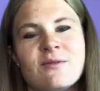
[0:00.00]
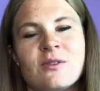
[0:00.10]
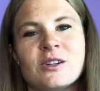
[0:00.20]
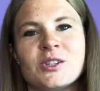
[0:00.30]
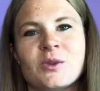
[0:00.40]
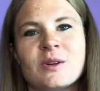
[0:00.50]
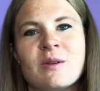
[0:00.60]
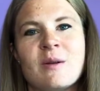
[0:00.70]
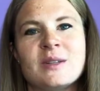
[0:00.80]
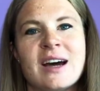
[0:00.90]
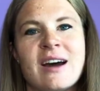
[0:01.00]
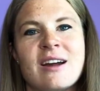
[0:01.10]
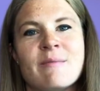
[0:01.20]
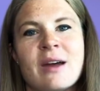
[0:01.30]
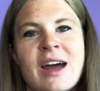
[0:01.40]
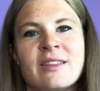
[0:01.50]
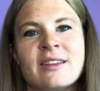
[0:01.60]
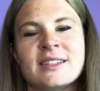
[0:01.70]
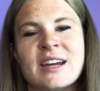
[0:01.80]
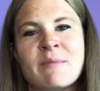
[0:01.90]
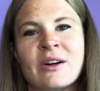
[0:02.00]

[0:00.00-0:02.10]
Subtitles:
for a short time at the St.